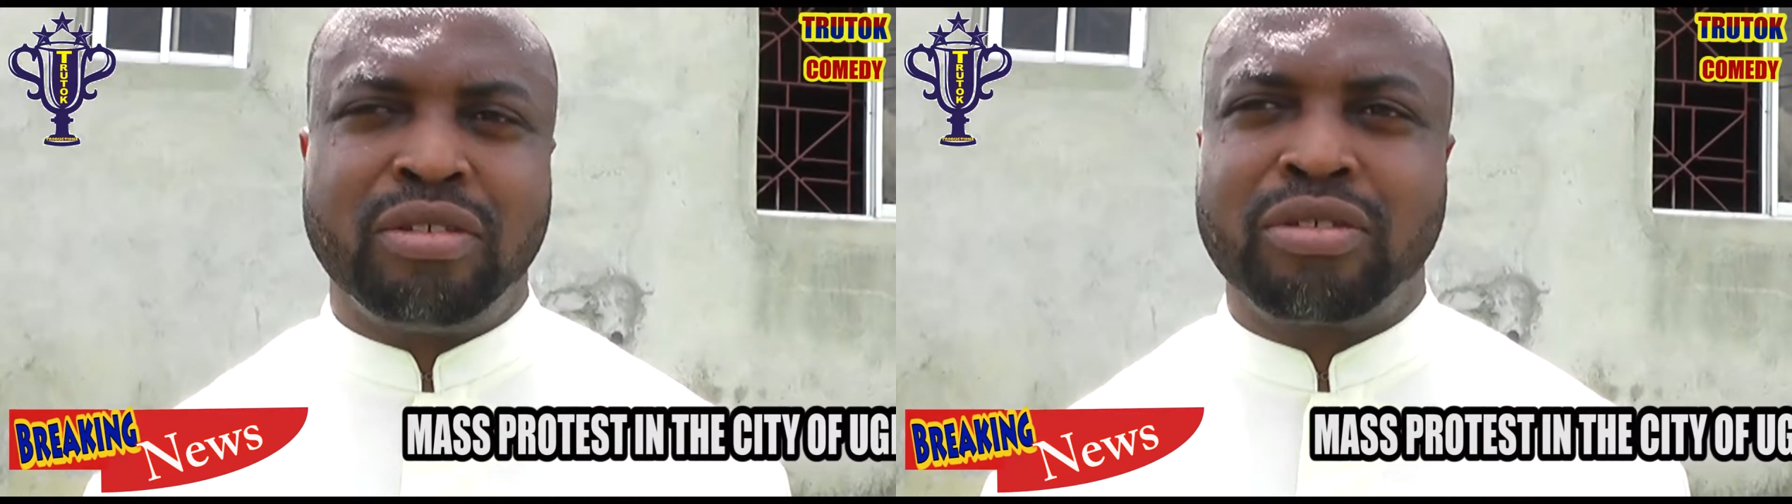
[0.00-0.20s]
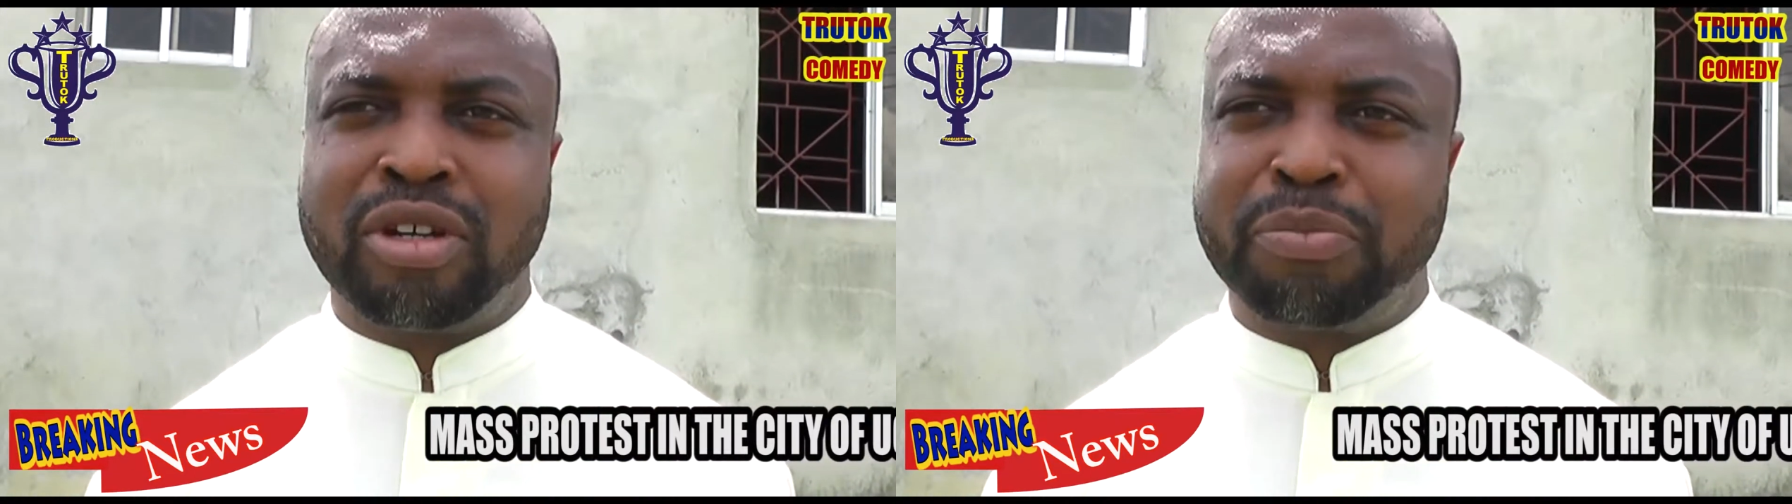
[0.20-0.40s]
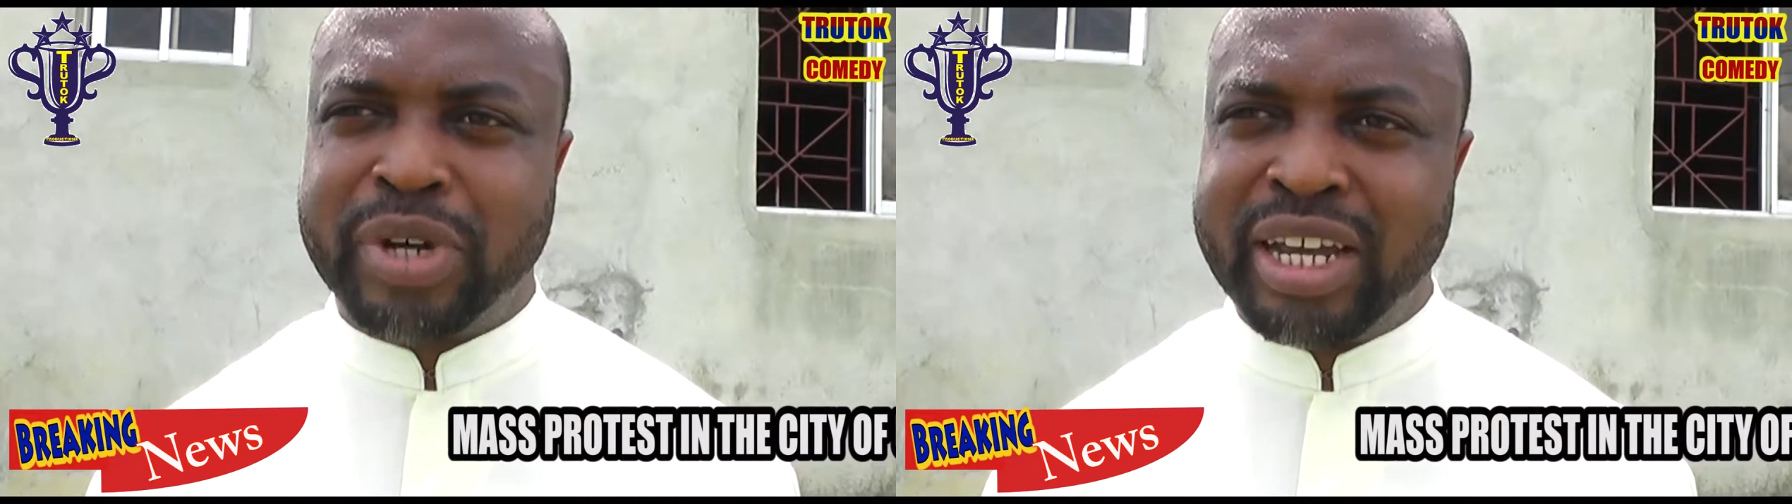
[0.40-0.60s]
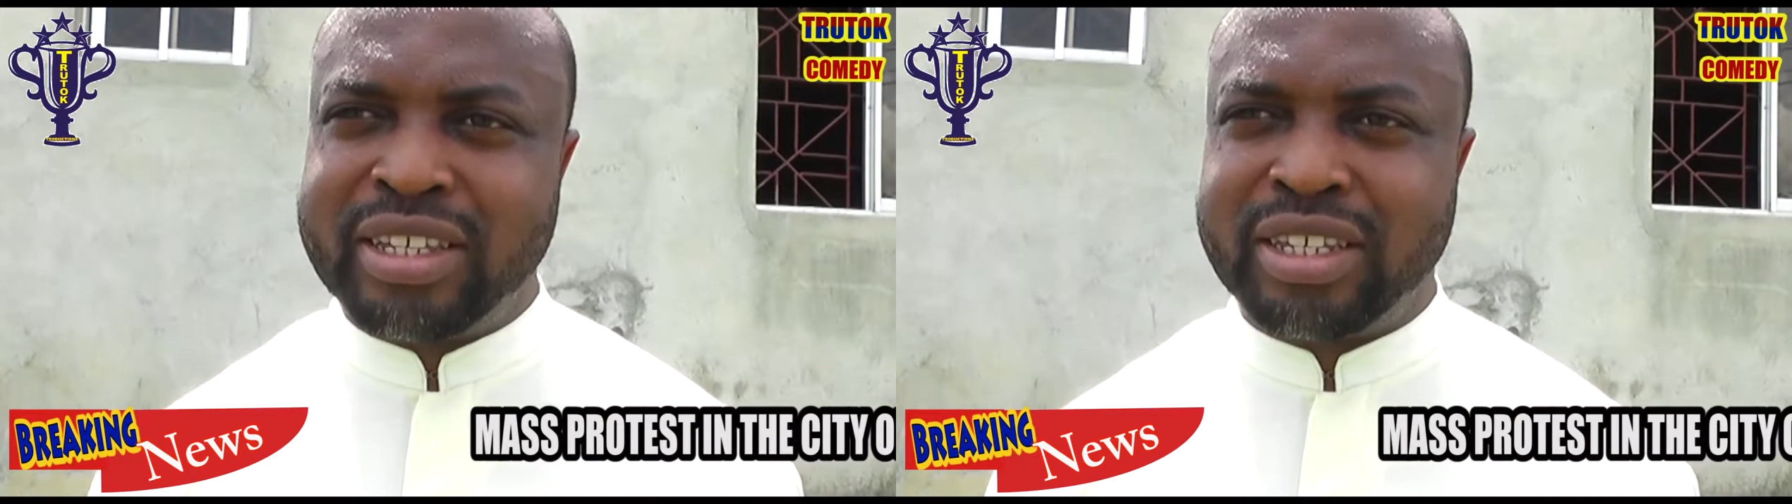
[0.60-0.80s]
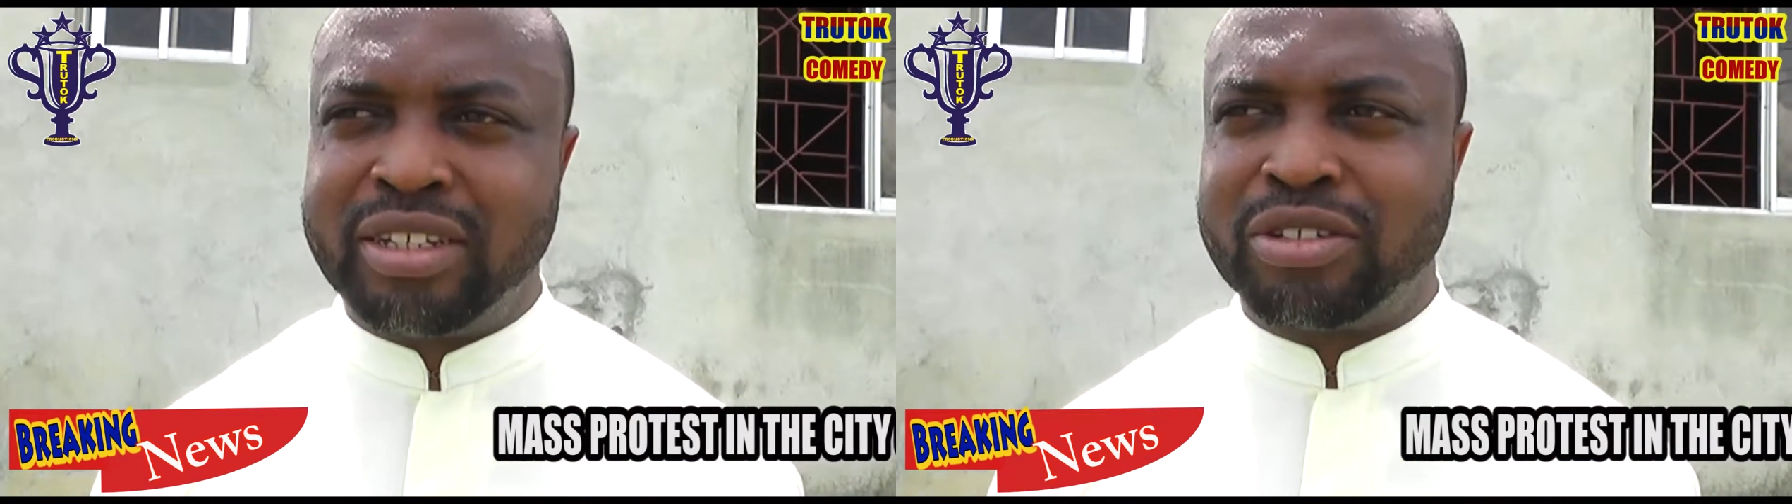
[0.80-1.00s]

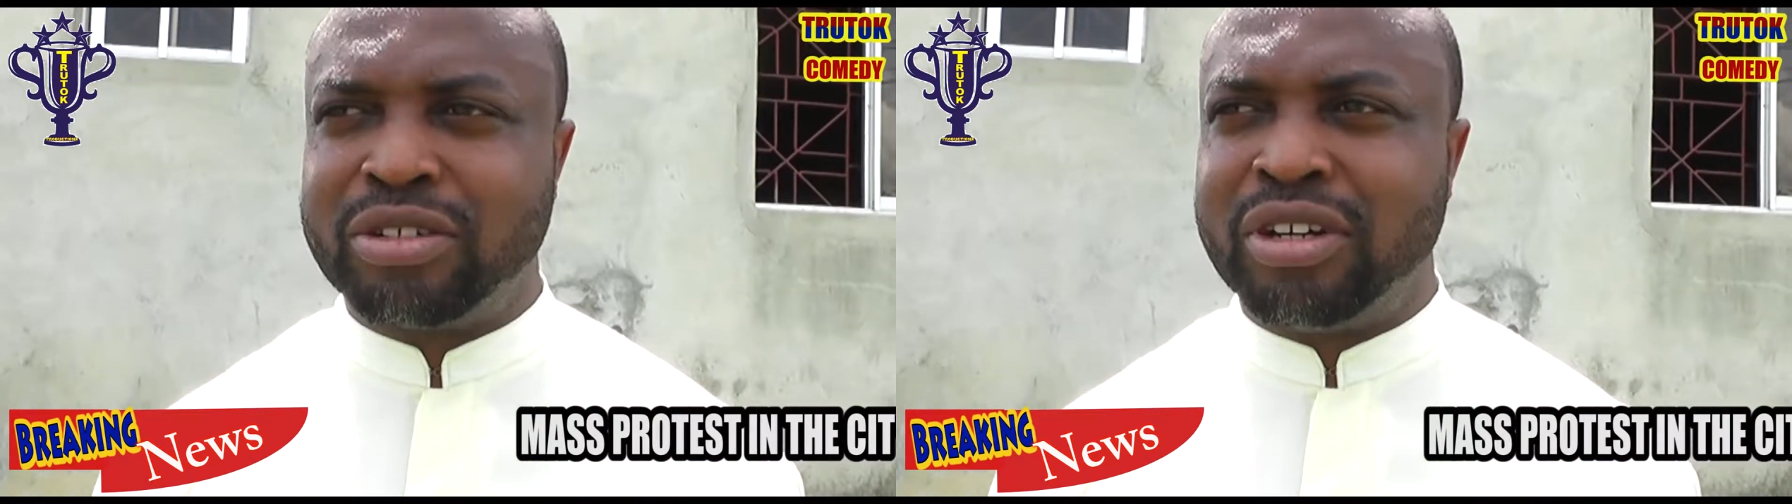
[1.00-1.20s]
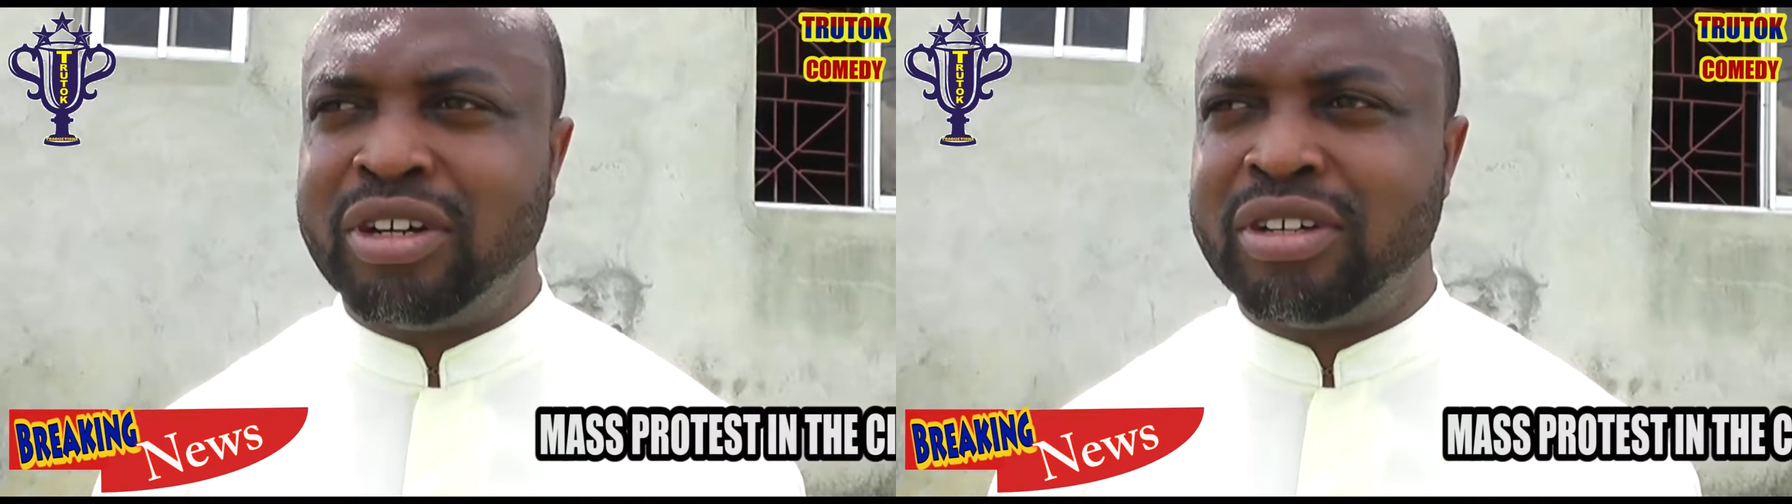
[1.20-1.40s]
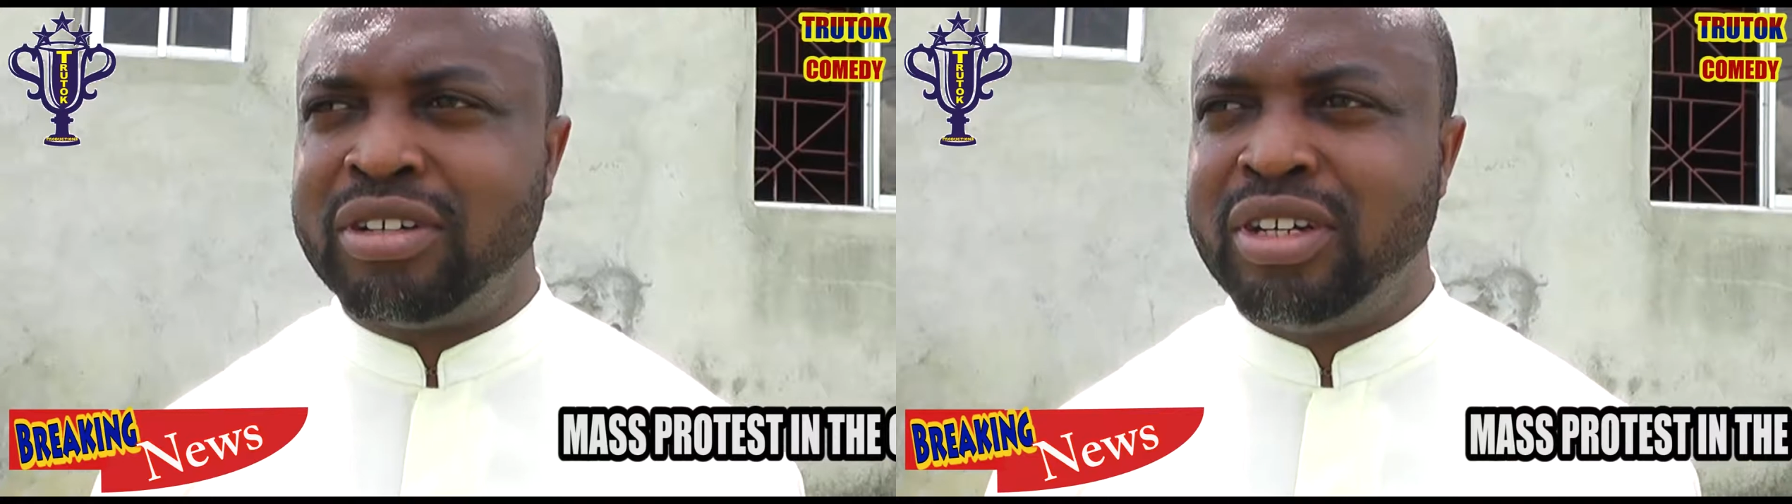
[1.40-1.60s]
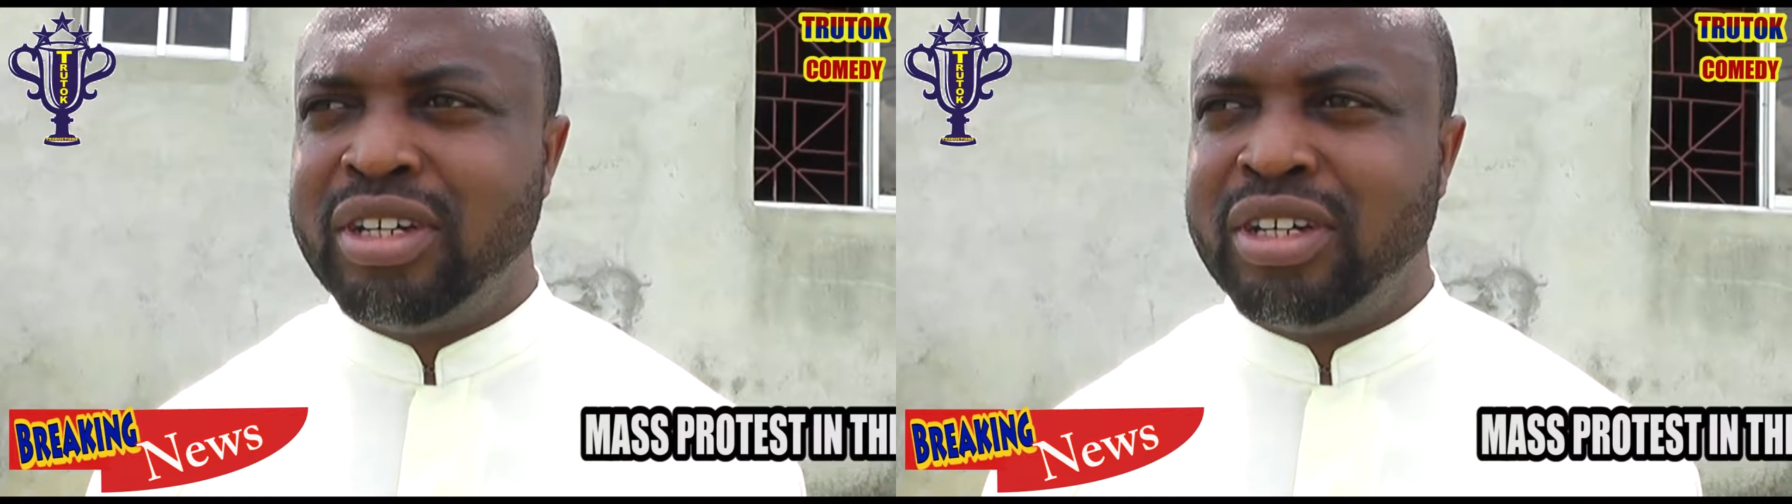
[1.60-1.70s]
surprising to all.